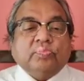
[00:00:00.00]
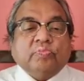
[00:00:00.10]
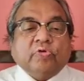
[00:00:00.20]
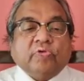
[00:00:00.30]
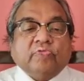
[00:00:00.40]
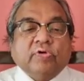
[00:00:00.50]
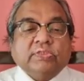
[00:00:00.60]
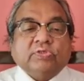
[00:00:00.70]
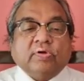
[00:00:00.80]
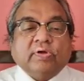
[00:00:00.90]
for
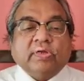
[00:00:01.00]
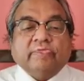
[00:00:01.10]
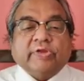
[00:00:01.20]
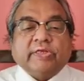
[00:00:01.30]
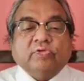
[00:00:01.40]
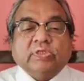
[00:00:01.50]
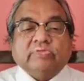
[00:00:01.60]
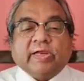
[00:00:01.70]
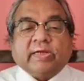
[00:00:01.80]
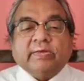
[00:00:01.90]
first order effectiveness
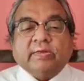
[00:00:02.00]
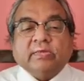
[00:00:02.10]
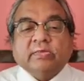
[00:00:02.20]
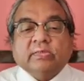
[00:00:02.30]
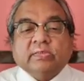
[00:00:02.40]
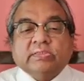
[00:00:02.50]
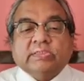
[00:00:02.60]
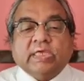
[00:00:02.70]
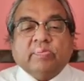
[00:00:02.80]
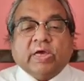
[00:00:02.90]
factor,
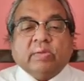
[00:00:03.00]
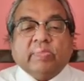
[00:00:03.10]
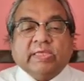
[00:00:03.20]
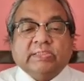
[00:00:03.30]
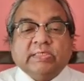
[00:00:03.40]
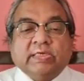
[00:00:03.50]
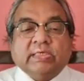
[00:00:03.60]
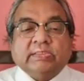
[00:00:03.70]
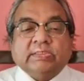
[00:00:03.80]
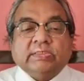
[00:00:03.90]
Ca bar by
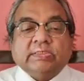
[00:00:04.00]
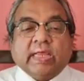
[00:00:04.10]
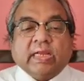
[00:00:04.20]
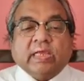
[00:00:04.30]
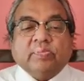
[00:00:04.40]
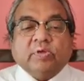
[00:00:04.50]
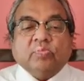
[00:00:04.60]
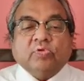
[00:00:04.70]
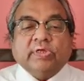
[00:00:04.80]
Cas is tan hyperbolic